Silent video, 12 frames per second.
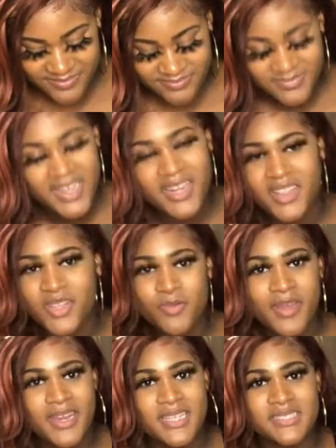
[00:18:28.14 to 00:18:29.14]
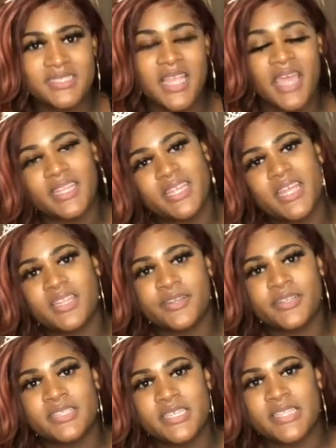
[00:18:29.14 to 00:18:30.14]
Another one is that I
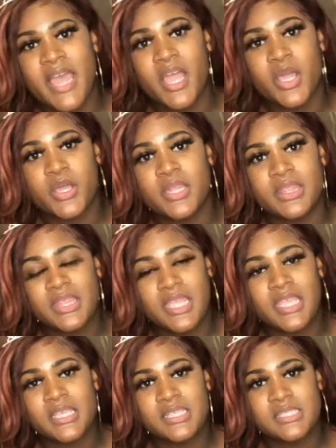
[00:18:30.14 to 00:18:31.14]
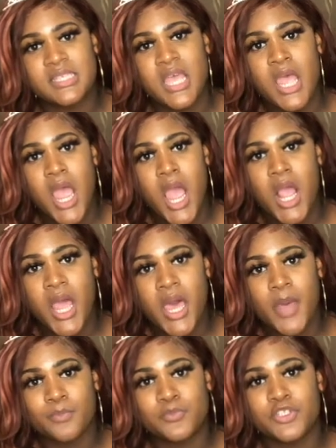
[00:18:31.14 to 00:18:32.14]
learned is that good things
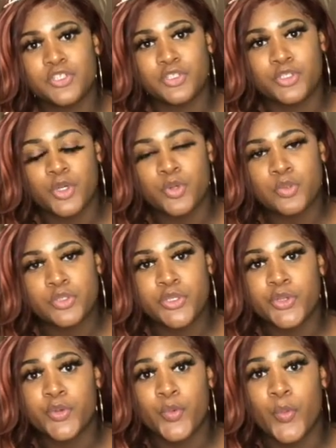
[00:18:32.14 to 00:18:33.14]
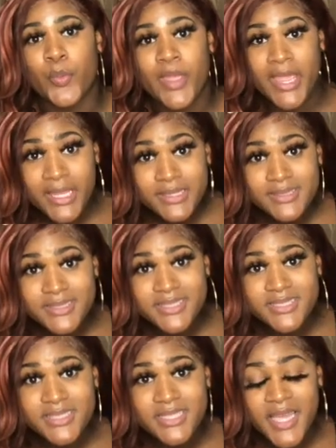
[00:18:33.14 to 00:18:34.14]
come to those who wait,
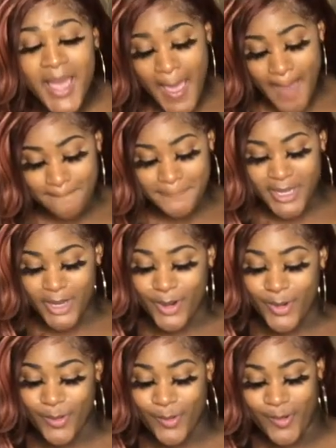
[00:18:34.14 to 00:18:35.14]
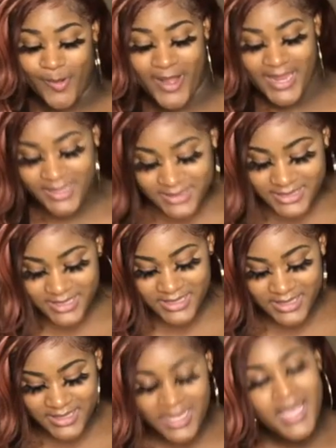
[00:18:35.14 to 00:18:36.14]
but great
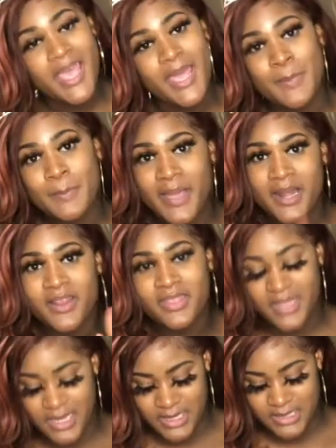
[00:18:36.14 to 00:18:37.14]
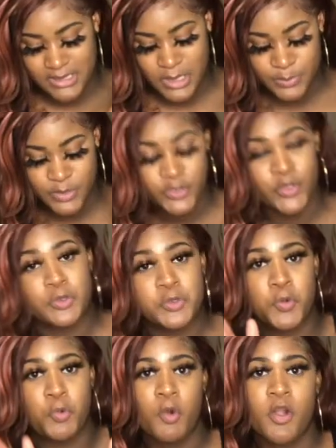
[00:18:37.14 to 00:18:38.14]
and better things come to those who
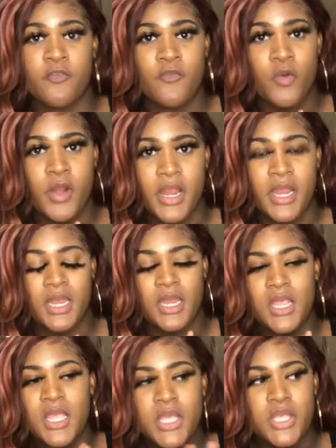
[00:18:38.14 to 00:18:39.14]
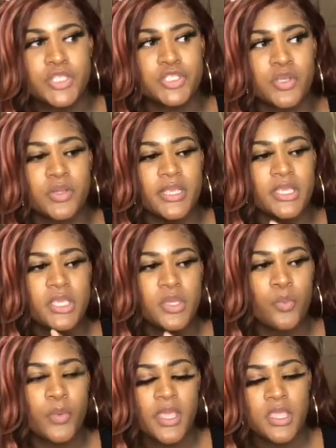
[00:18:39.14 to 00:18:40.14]
work for it. So, like, you can
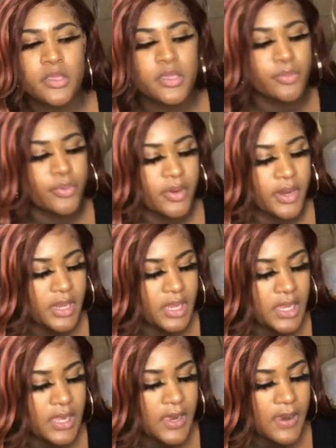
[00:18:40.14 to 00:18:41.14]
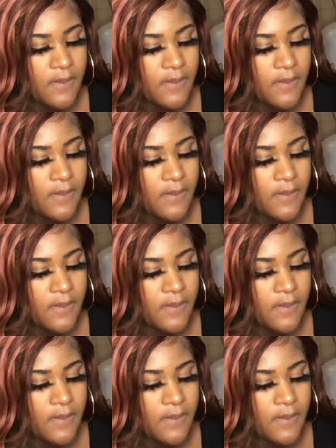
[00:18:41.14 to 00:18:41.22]
wait, you can pray,